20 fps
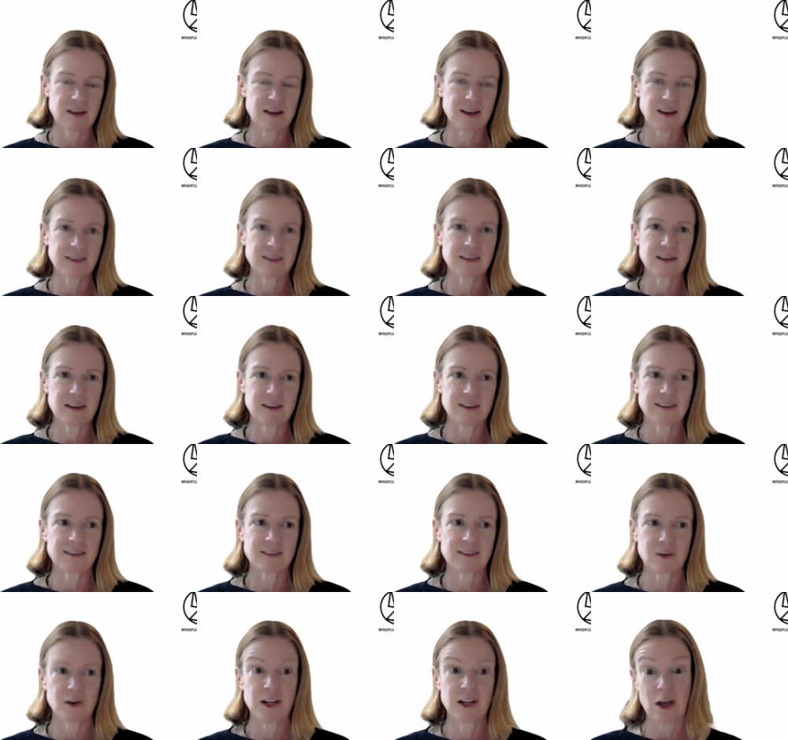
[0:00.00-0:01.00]
isn't
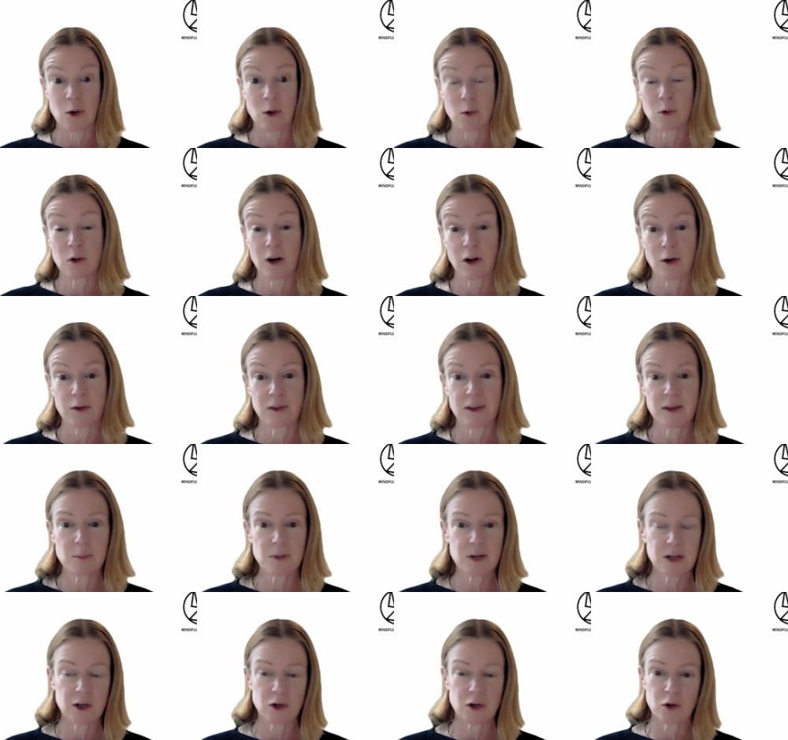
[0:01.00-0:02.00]
necessarily old clothing,
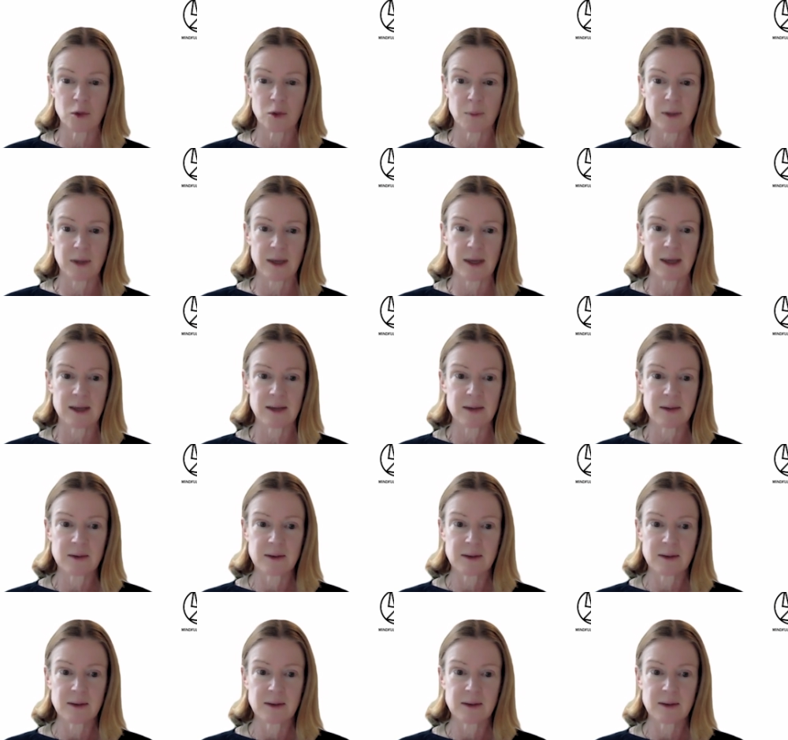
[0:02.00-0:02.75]
but it could be